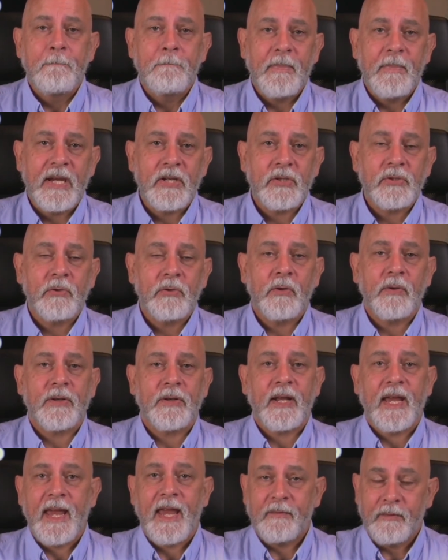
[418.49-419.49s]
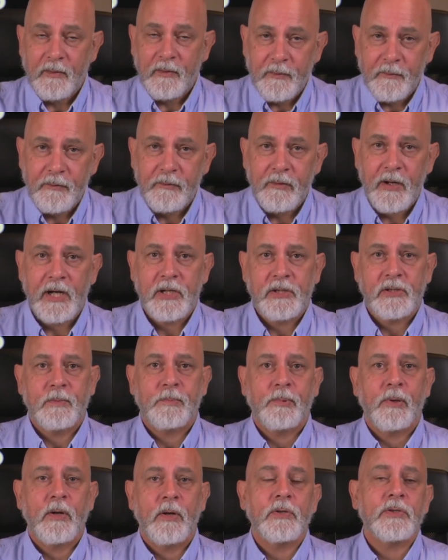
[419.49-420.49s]
make sure that I have a fresh
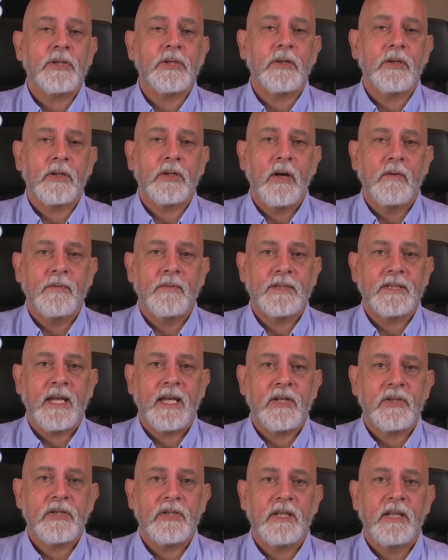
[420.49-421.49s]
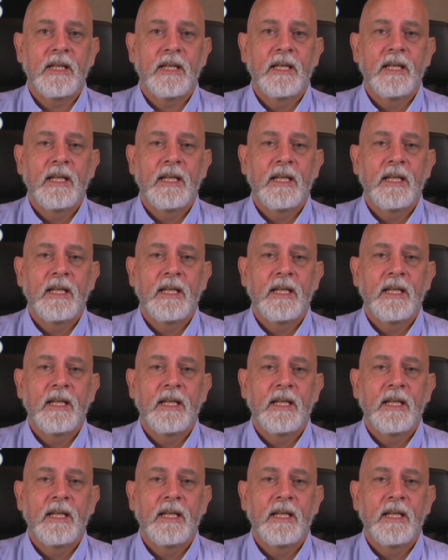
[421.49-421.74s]
approach to the conversation